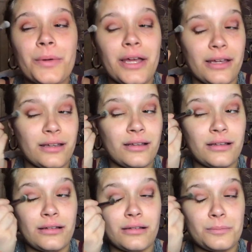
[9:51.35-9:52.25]
Okay.
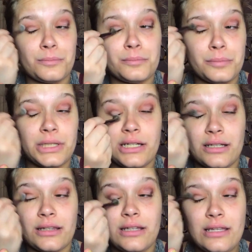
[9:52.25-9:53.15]

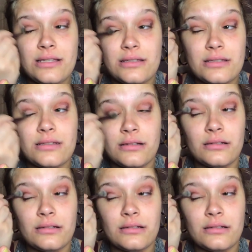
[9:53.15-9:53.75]
Blending this.